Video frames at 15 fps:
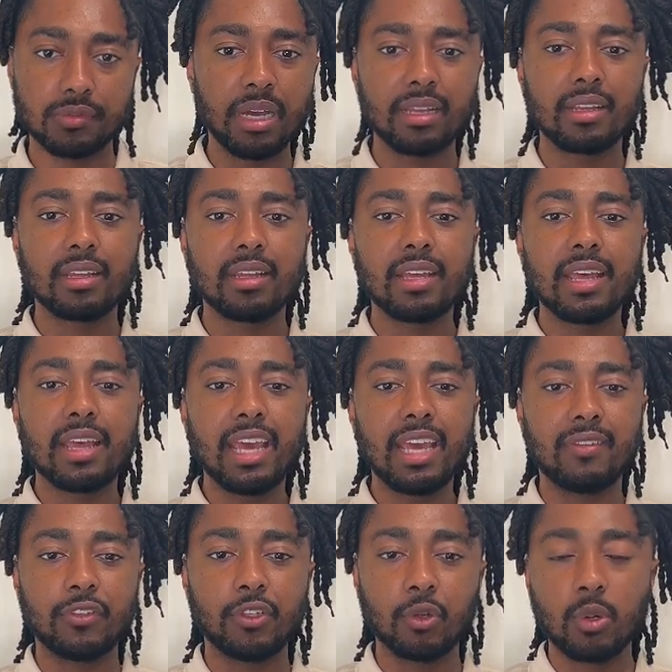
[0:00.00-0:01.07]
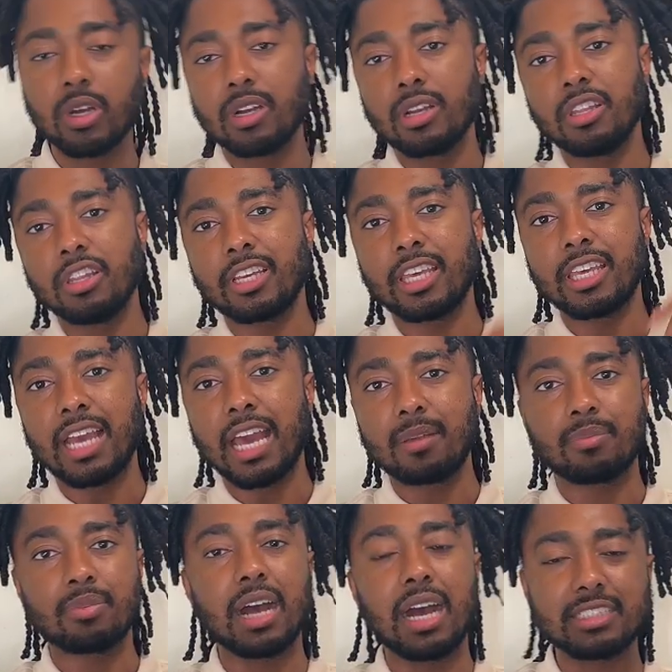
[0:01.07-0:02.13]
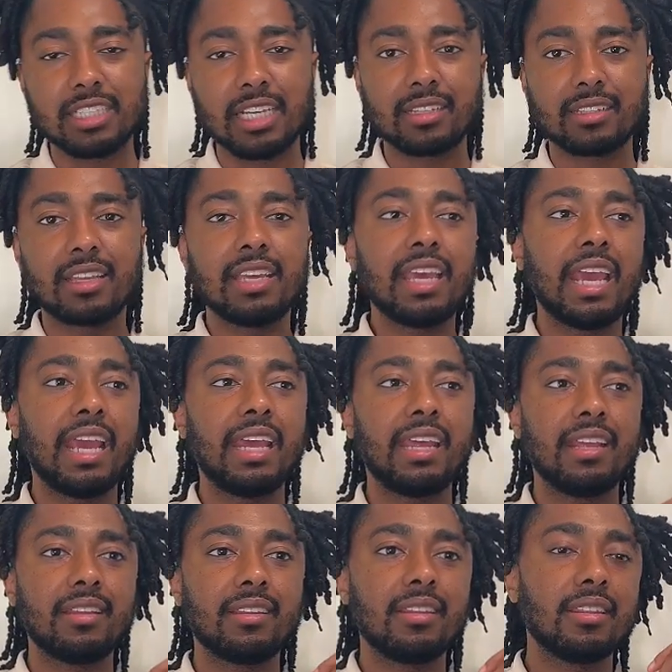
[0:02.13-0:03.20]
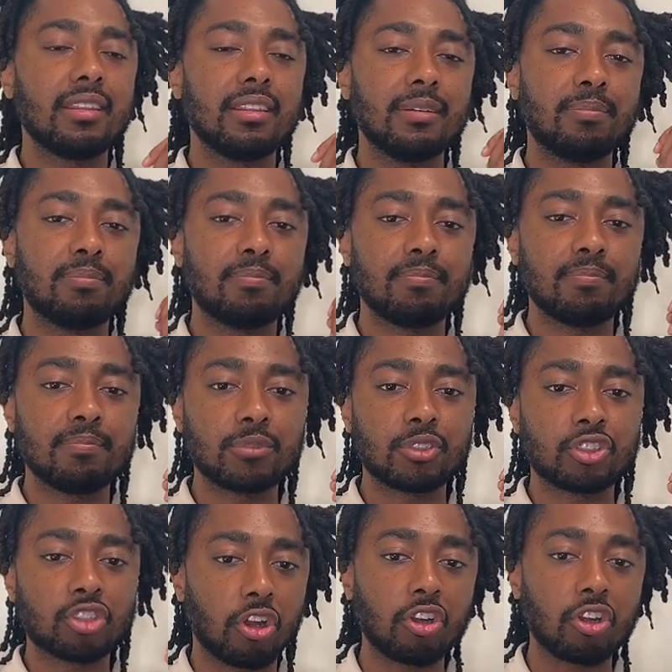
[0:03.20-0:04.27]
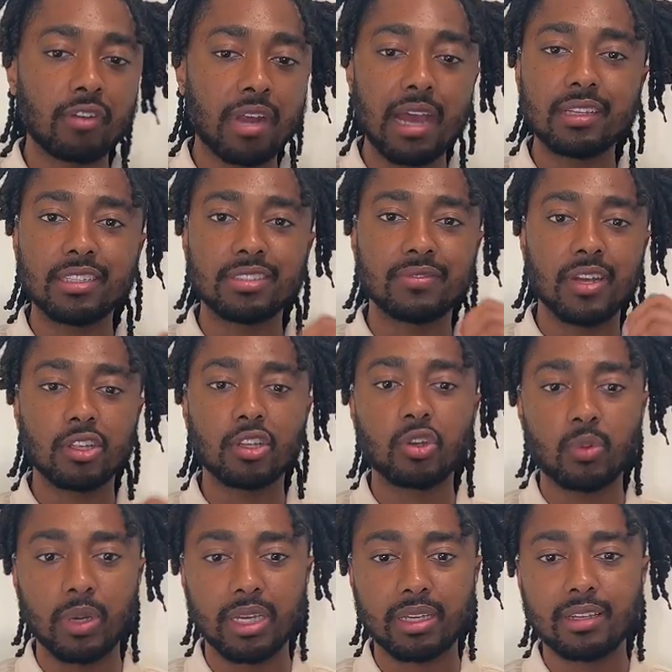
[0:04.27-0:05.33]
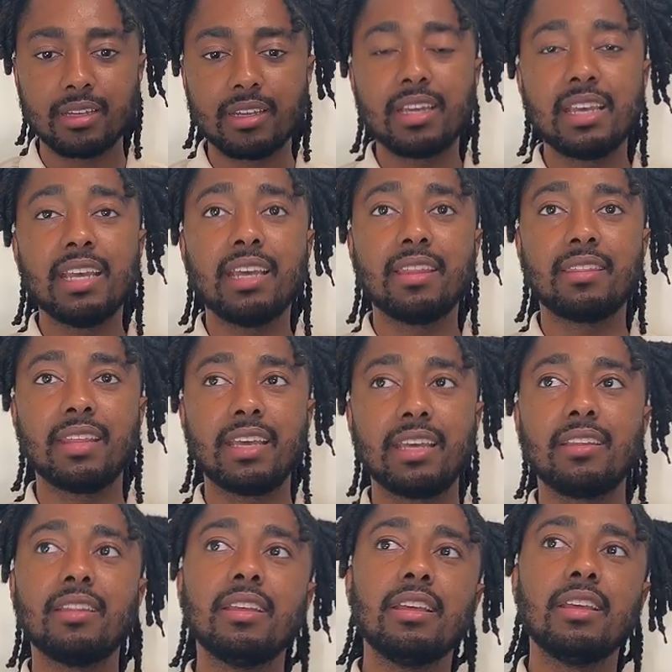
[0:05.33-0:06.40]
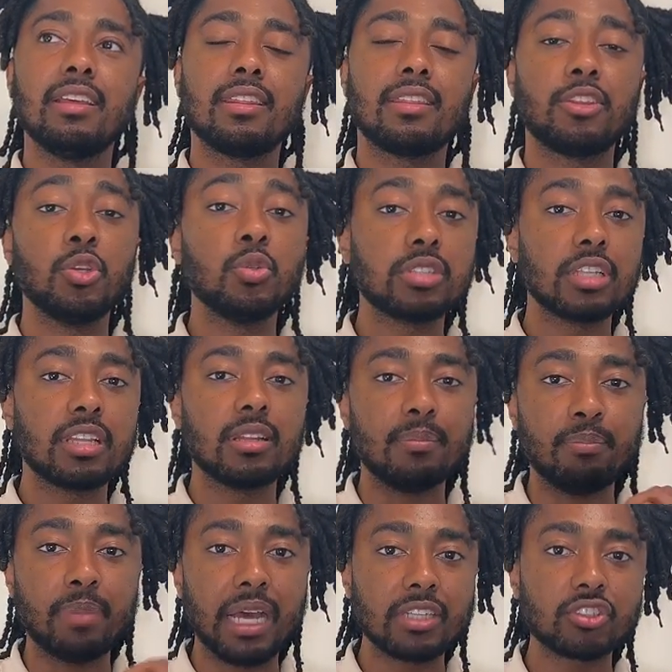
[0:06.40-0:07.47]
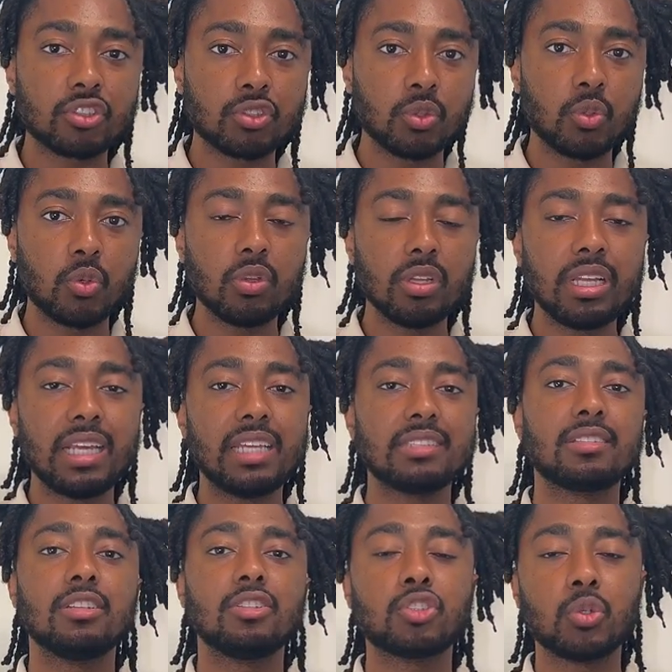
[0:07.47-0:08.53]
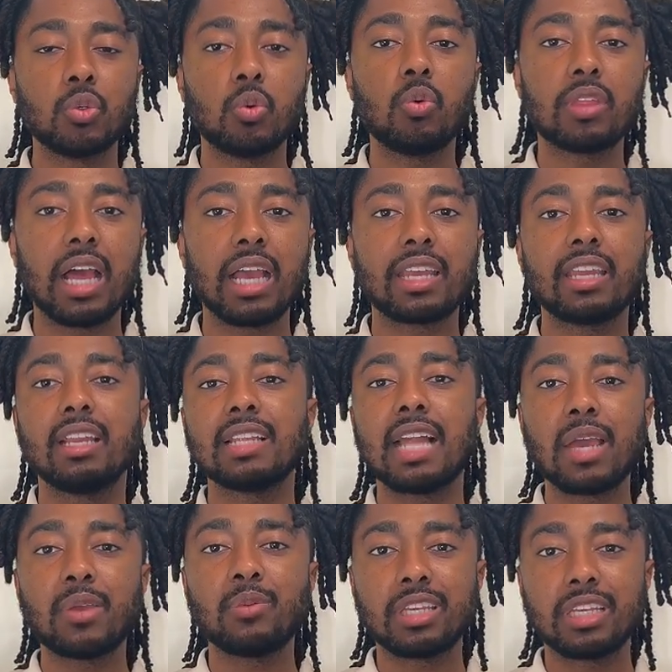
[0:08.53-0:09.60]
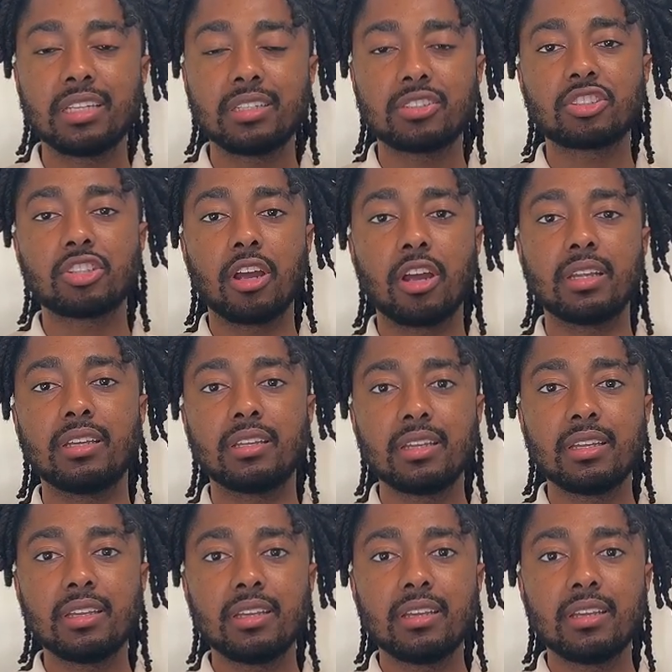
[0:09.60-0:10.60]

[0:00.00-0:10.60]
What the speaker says: But if you're looking at a project and the turnaround is very quick, then usually the best tool is the tool that can allow you to get started